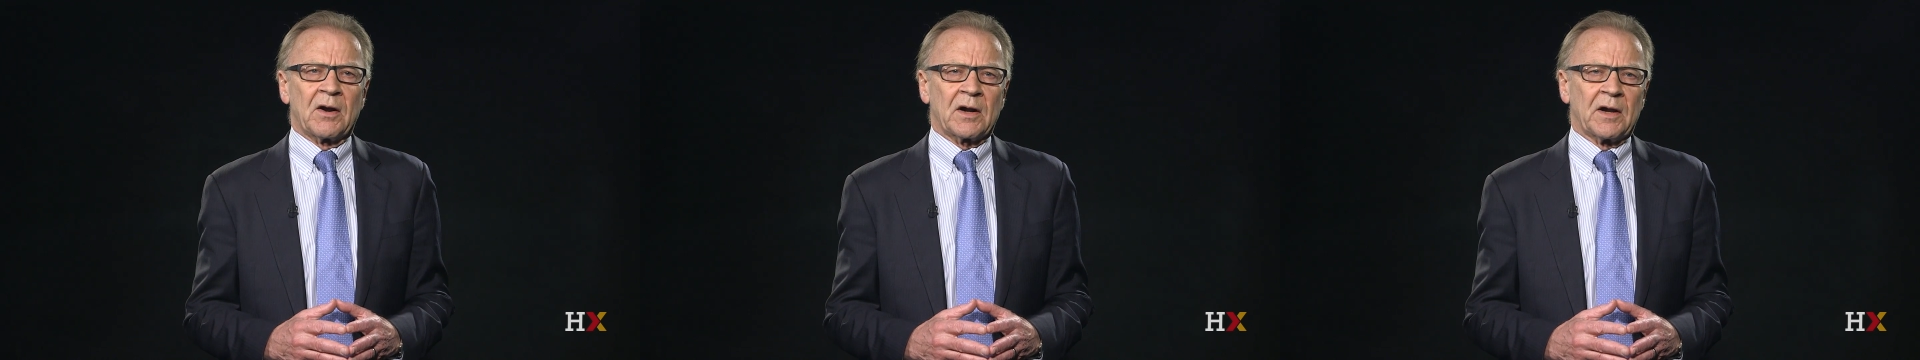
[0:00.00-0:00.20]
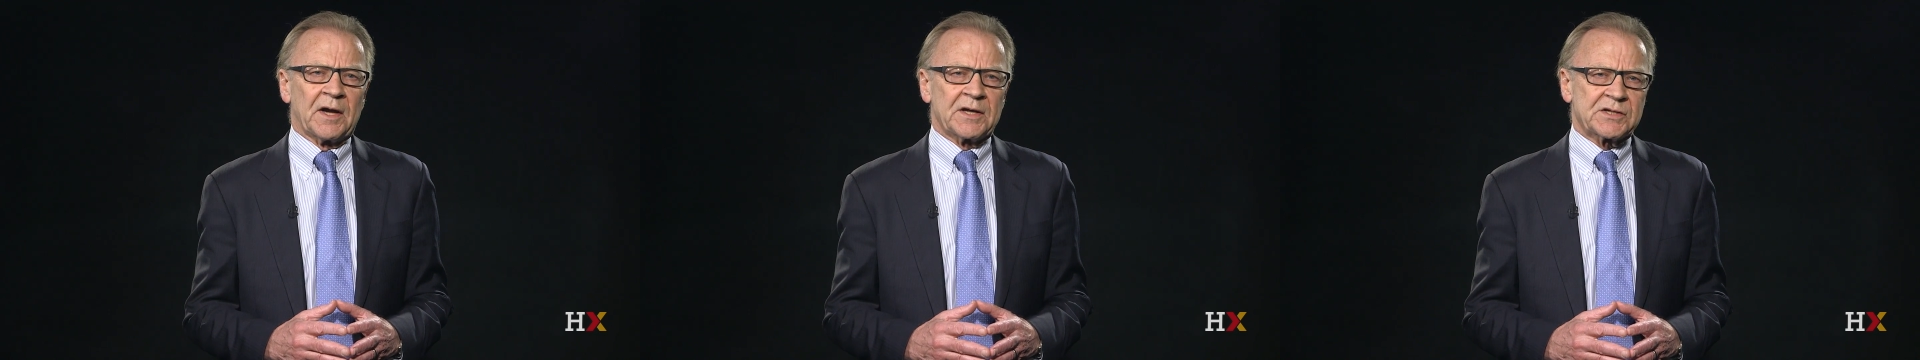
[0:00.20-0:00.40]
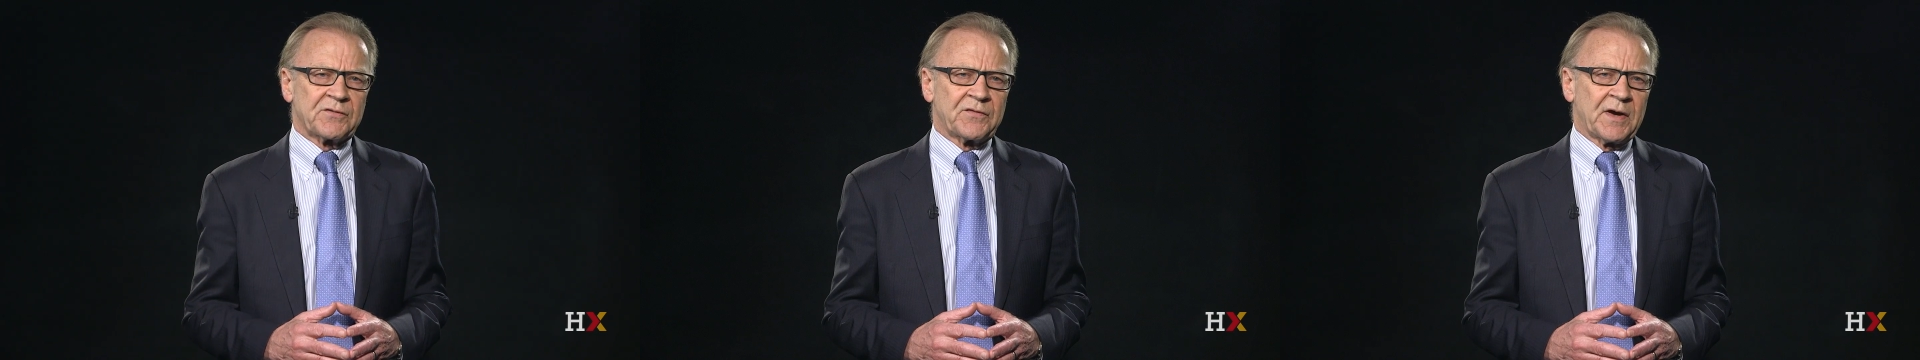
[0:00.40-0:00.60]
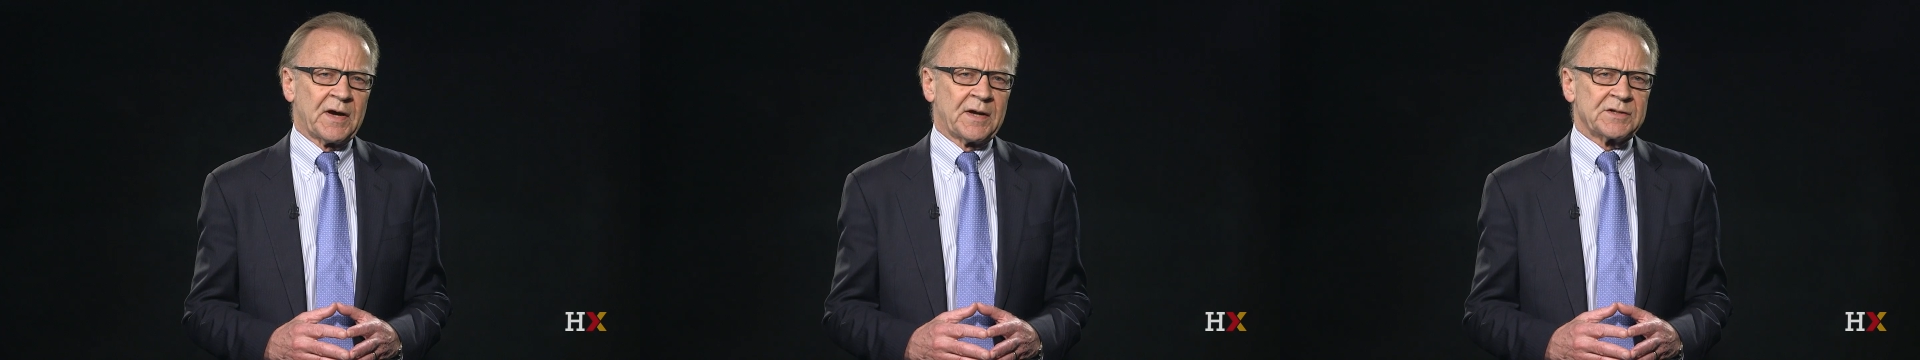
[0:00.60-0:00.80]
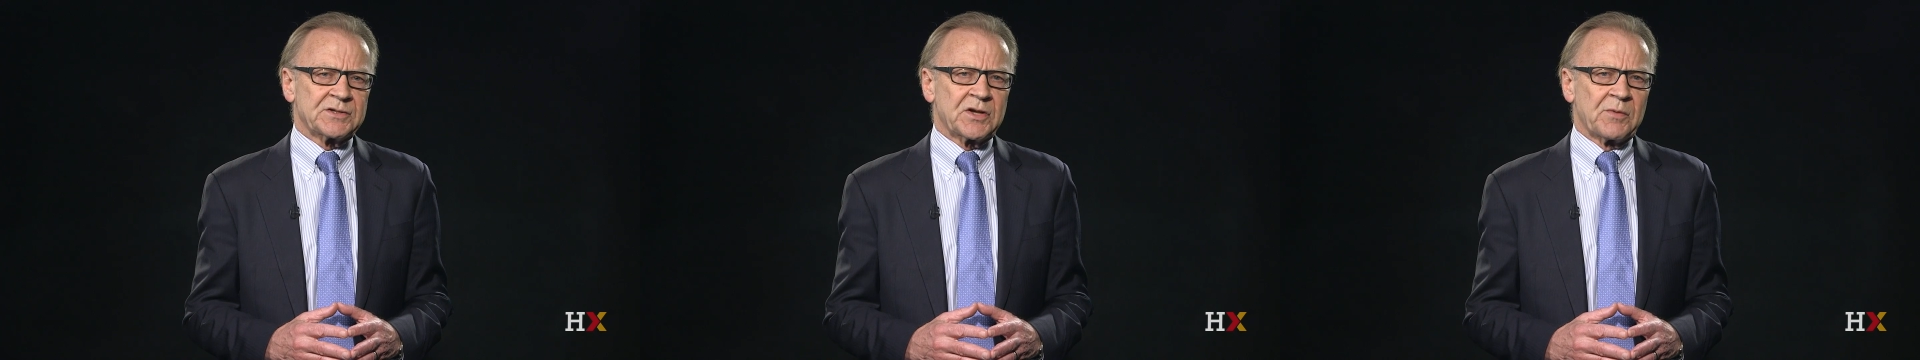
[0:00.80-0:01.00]
are
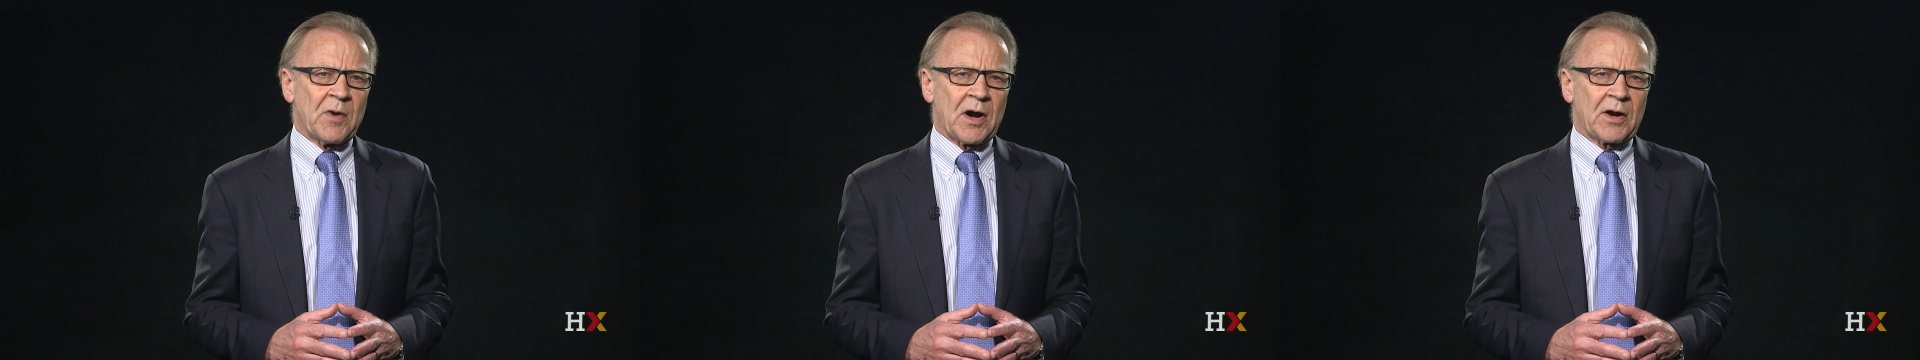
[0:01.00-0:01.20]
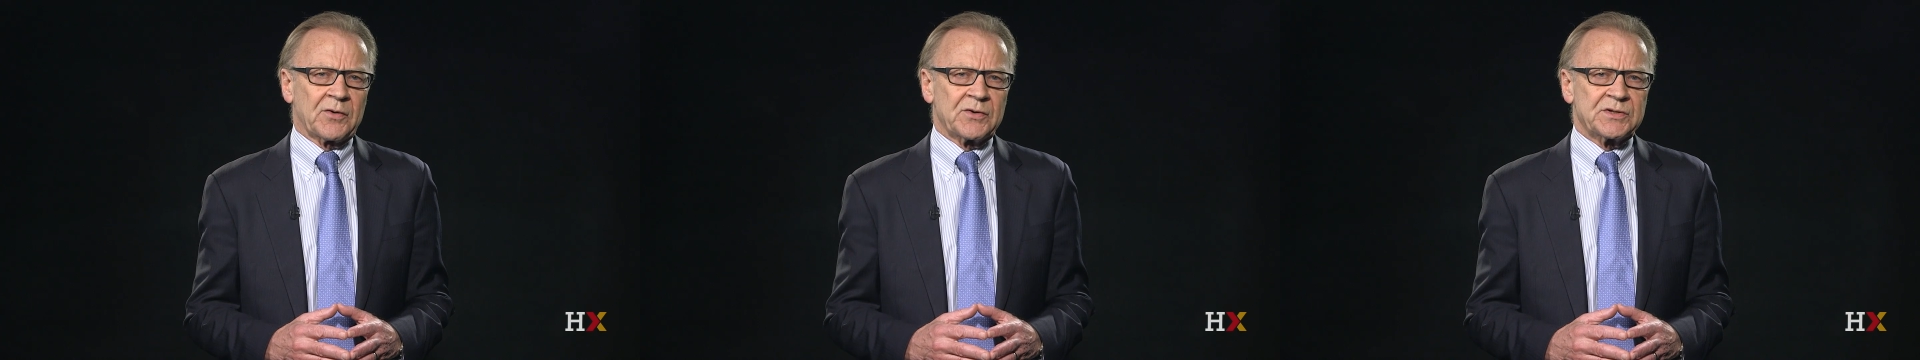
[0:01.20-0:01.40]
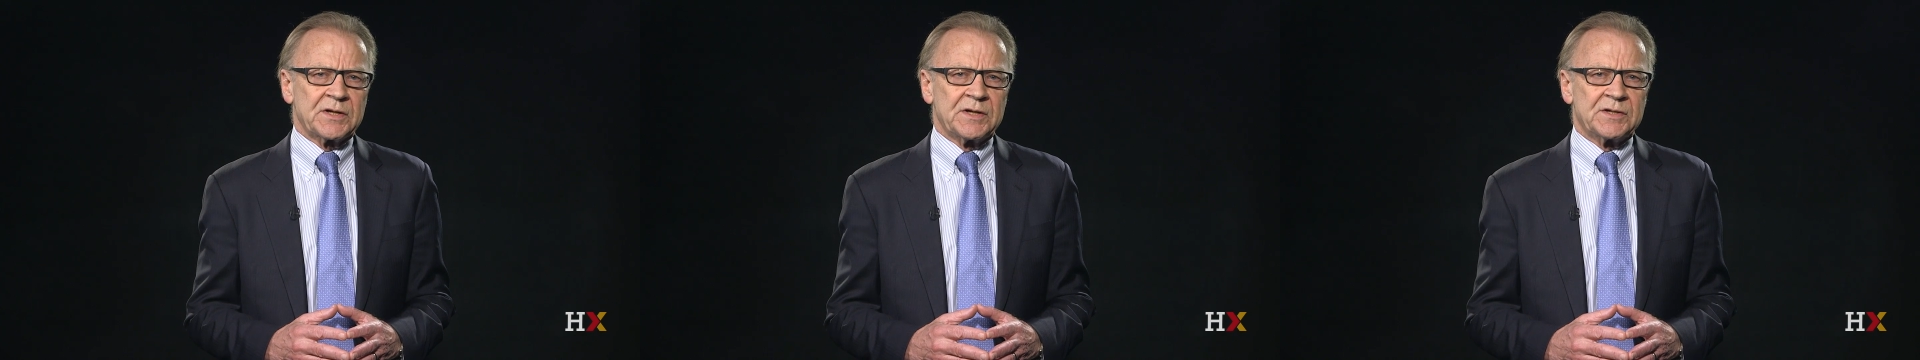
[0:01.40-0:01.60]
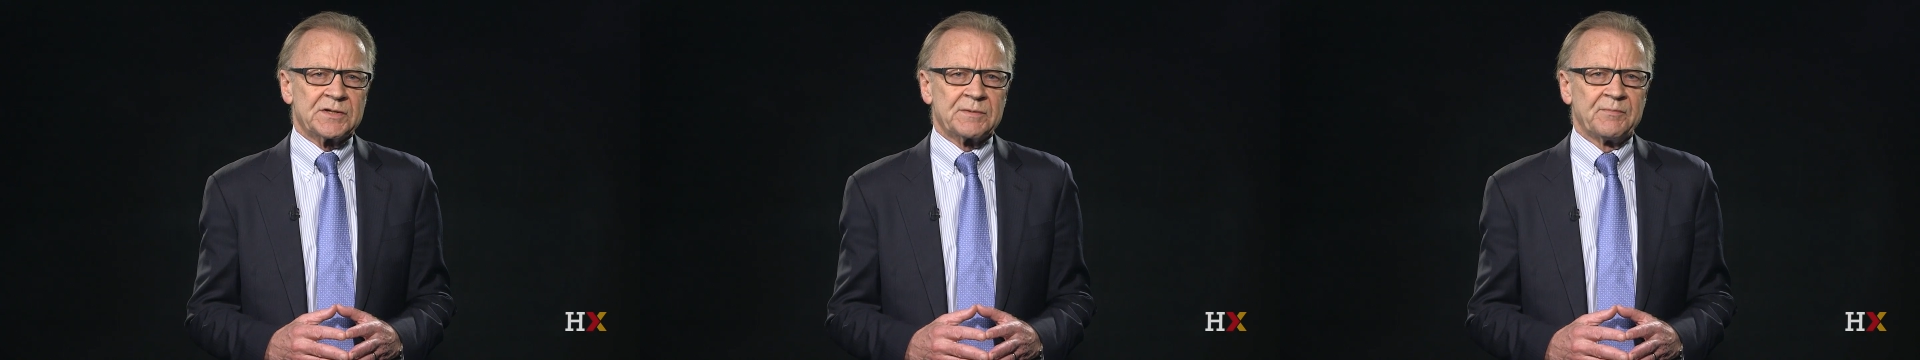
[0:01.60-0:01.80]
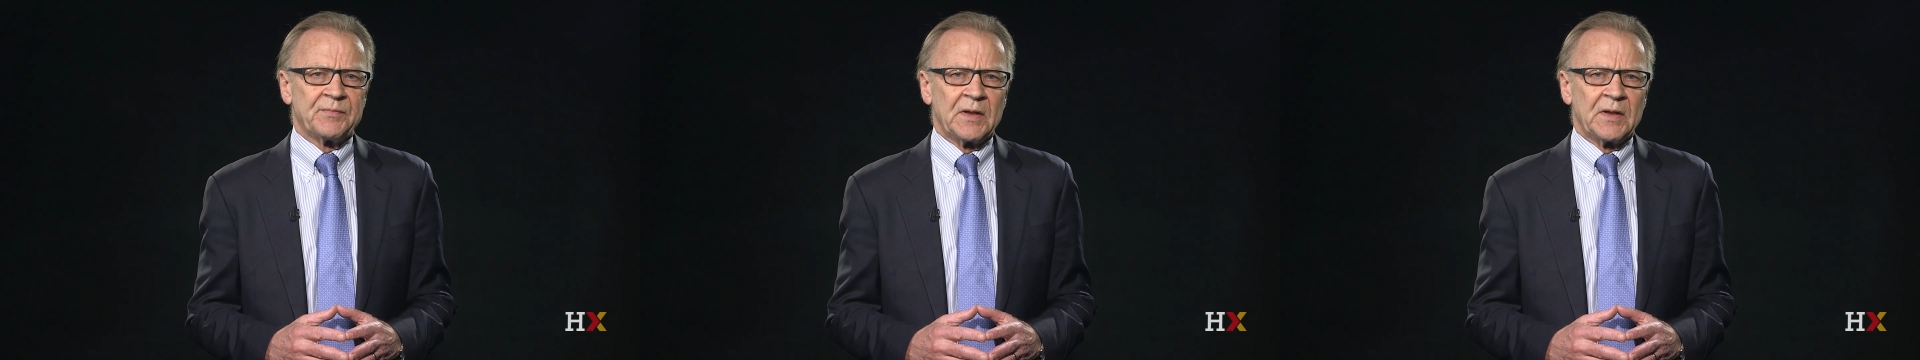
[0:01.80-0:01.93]
classified as democracies.